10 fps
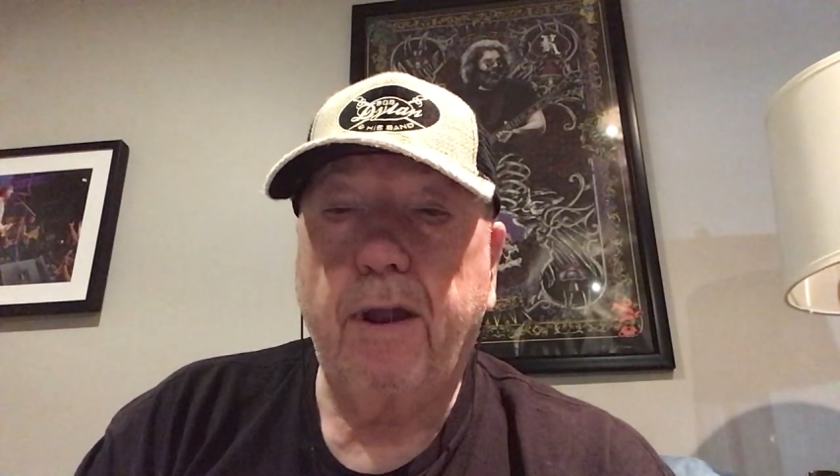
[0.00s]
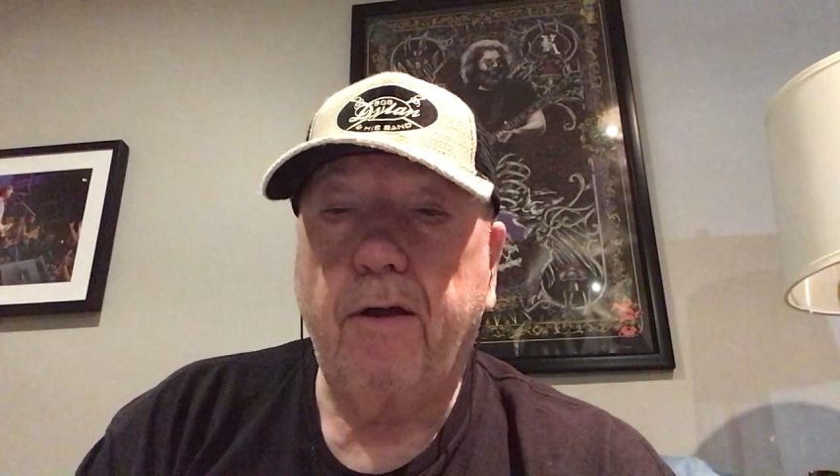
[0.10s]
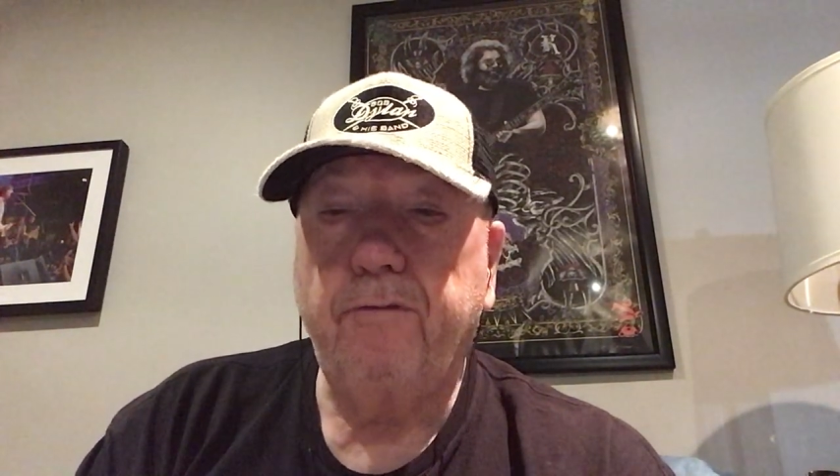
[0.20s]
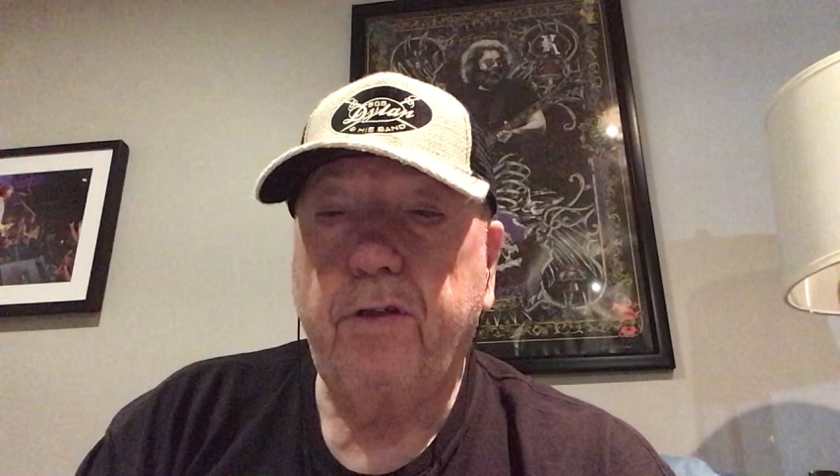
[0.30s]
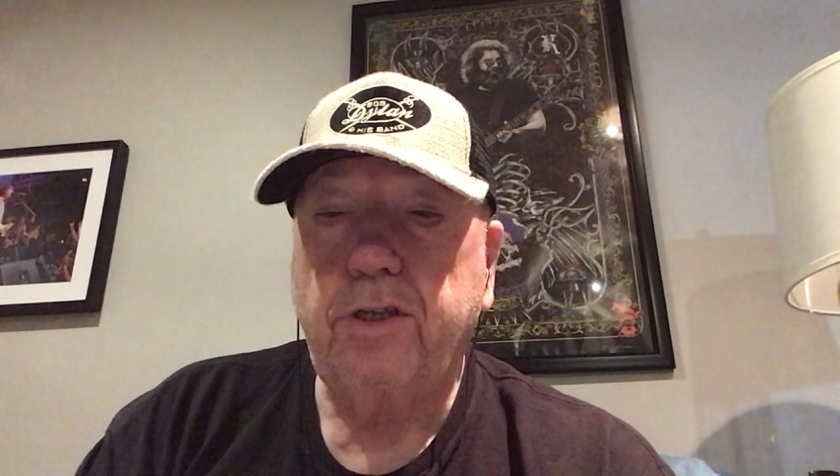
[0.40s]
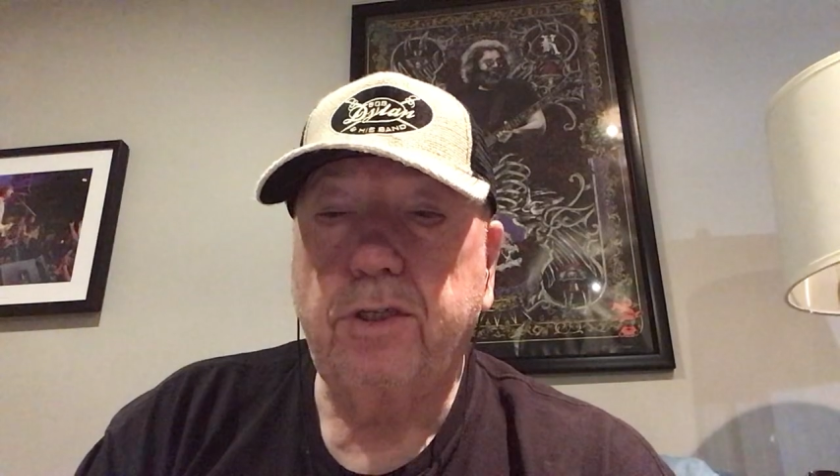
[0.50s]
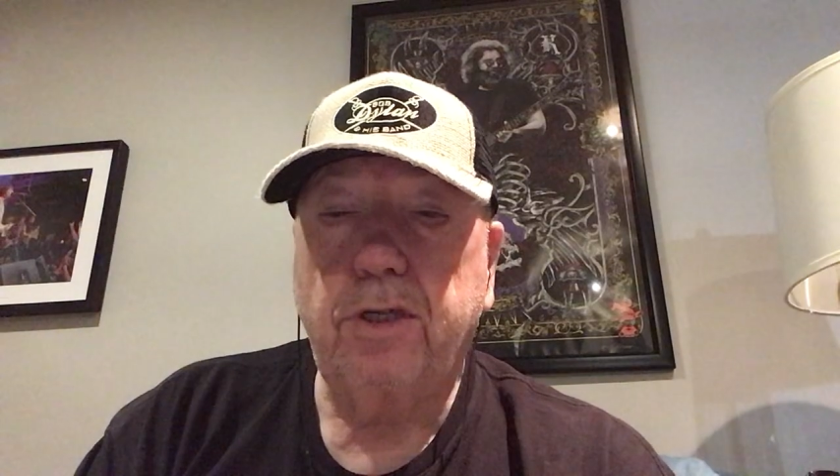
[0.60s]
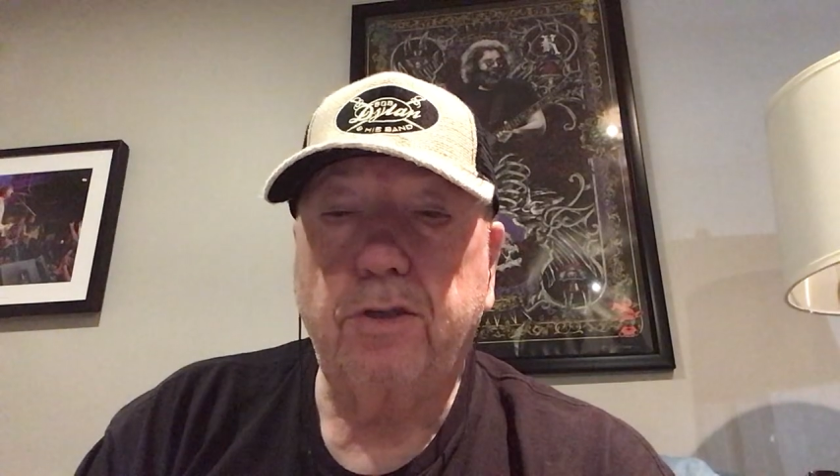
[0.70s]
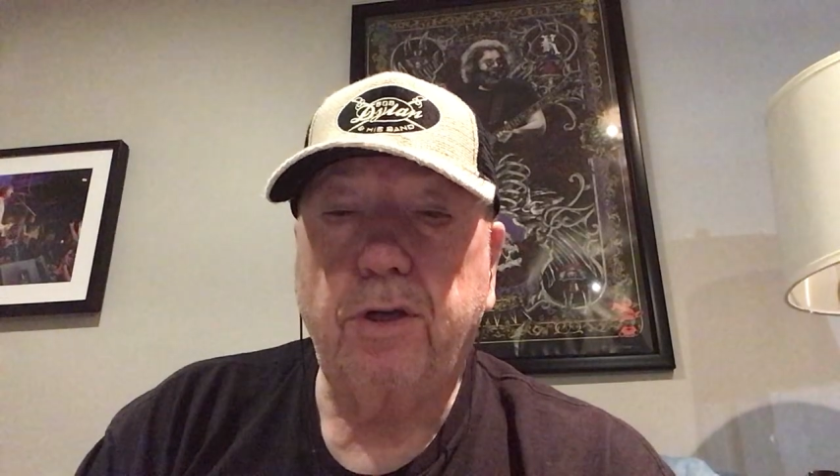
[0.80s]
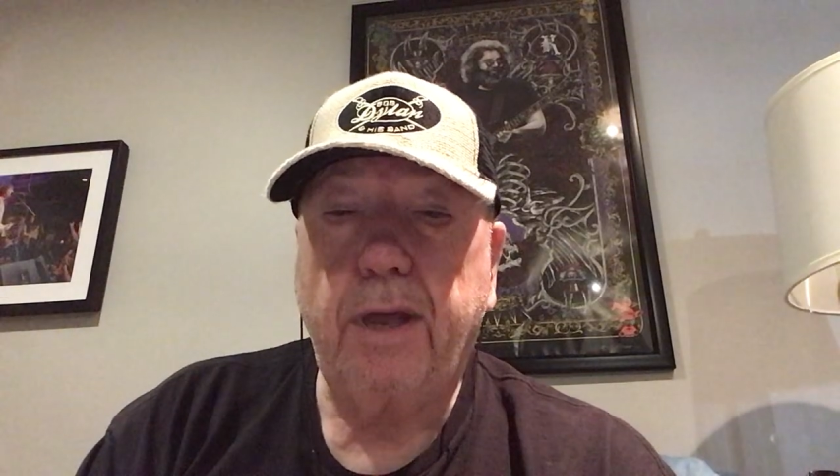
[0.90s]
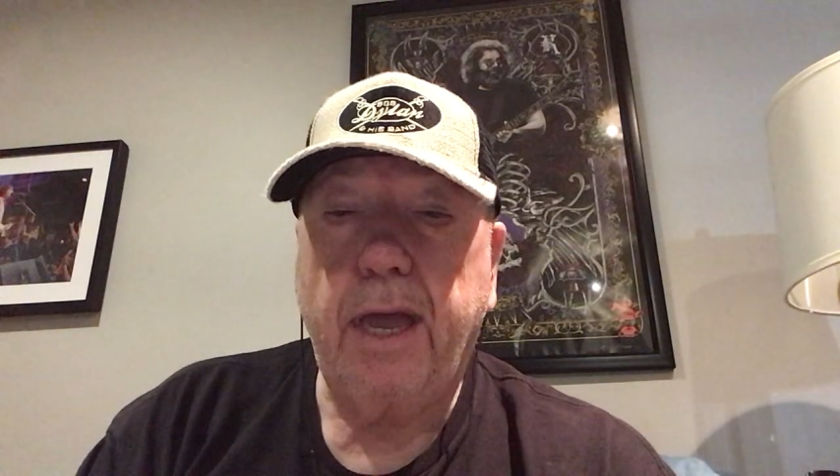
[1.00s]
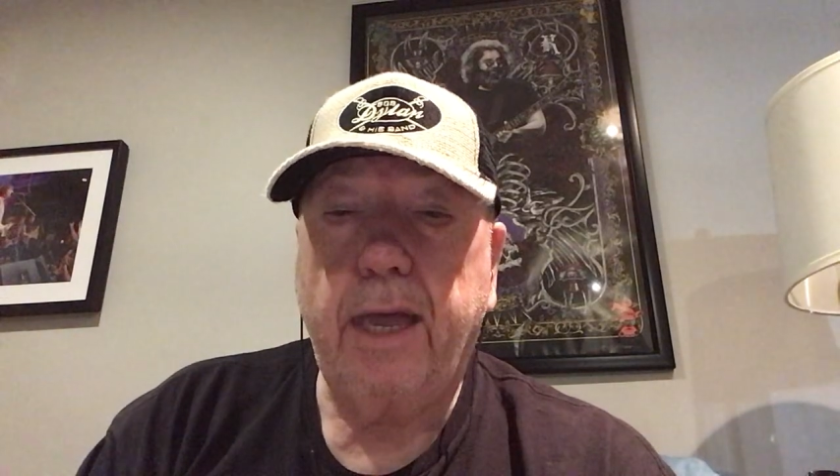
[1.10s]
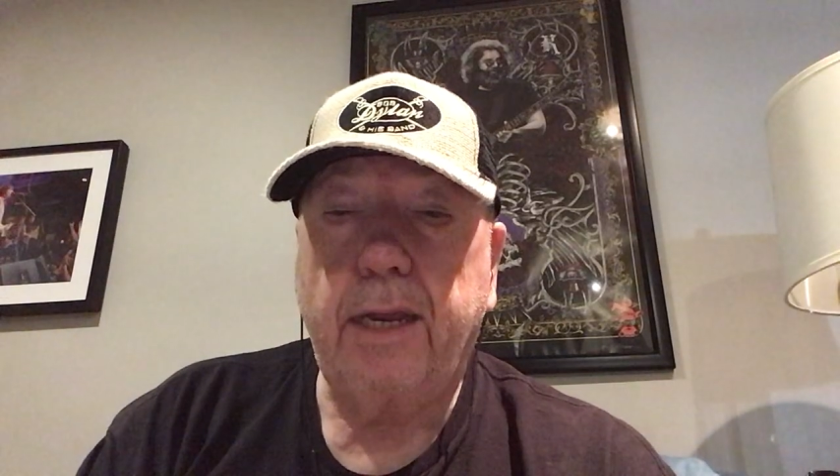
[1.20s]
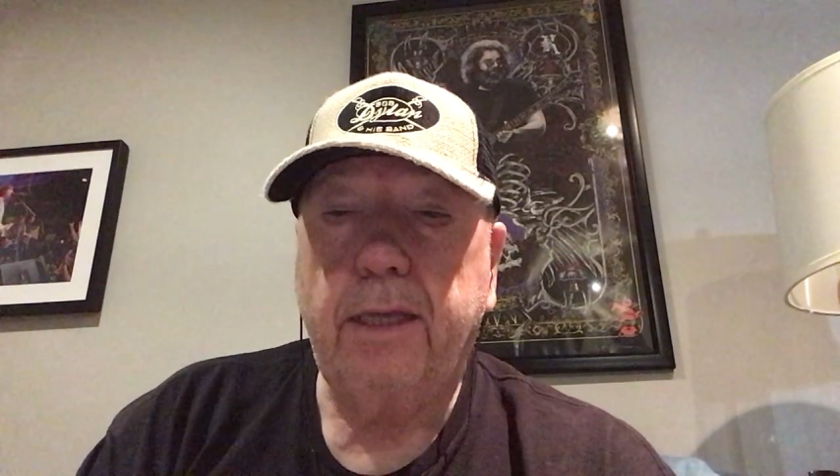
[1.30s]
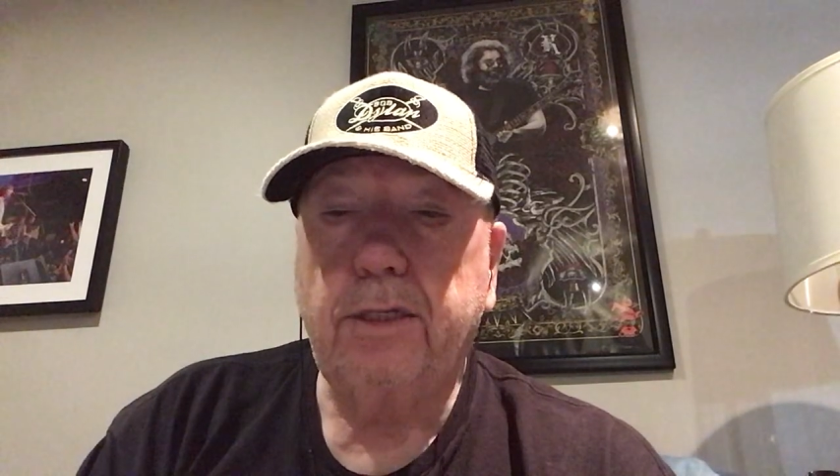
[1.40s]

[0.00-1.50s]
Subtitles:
Around, Visions of Johanna,